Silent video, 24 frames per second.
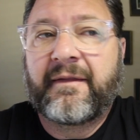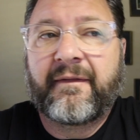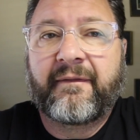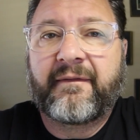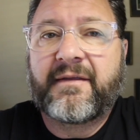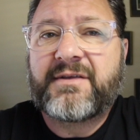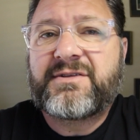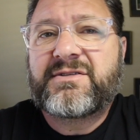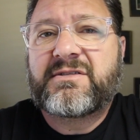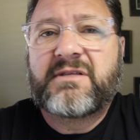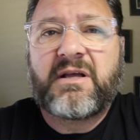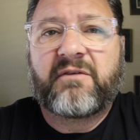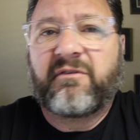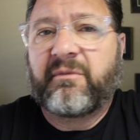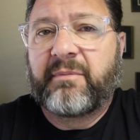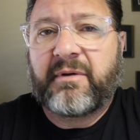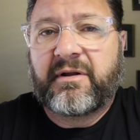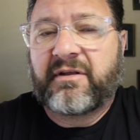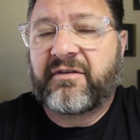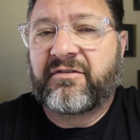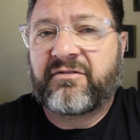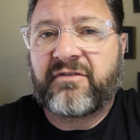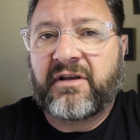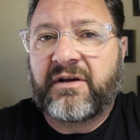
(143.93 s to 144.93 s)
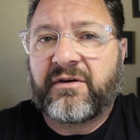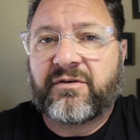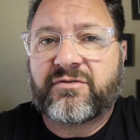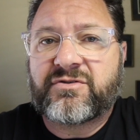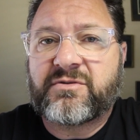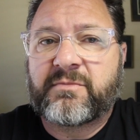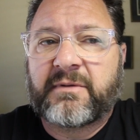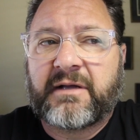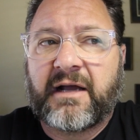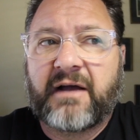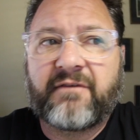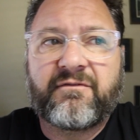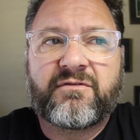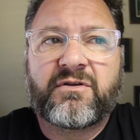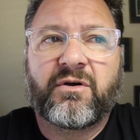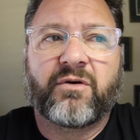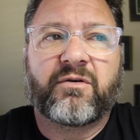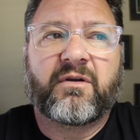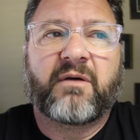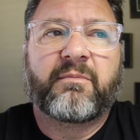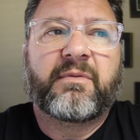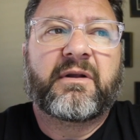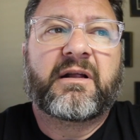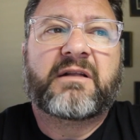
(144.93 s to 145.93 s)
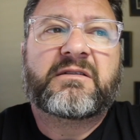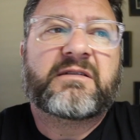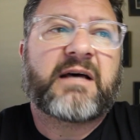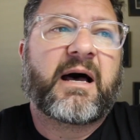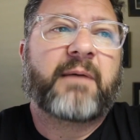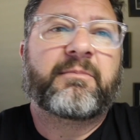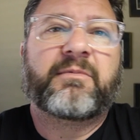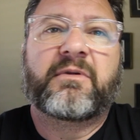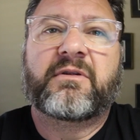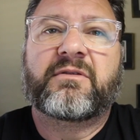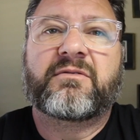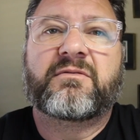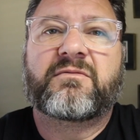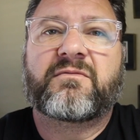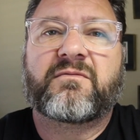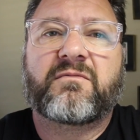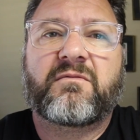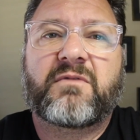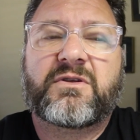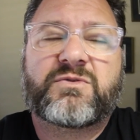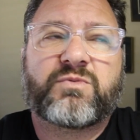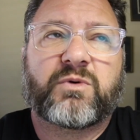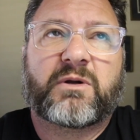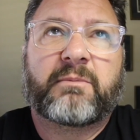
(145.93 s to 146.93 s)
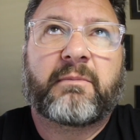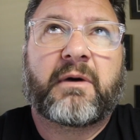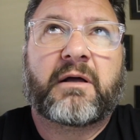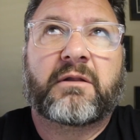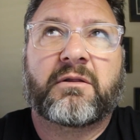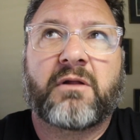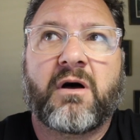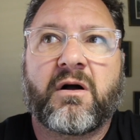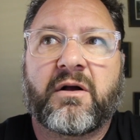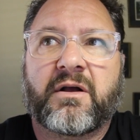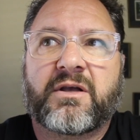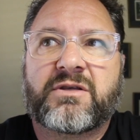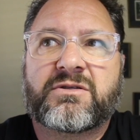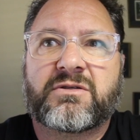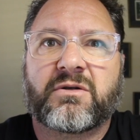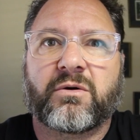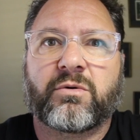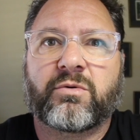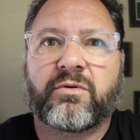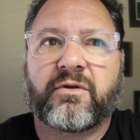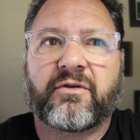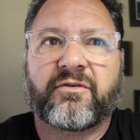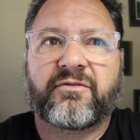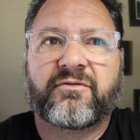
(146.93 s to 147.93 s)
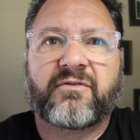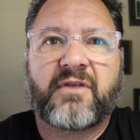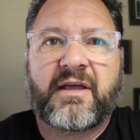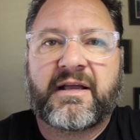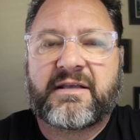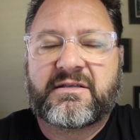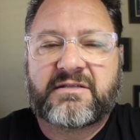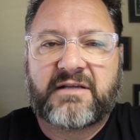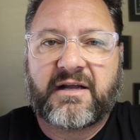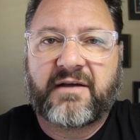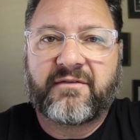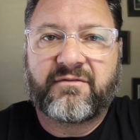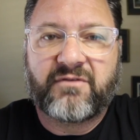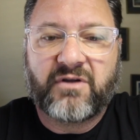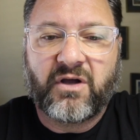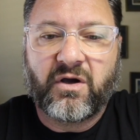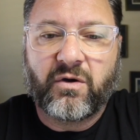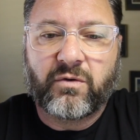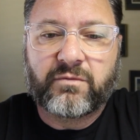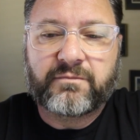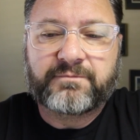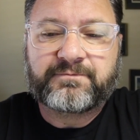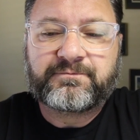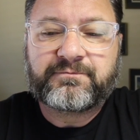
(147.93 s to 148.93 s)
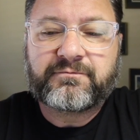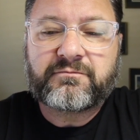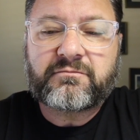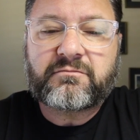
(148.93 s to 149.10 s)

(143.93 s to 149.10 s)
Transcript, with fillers: This has never been a secret to me. I've known I've been adopted. It's one of my longest and oldest things that I've known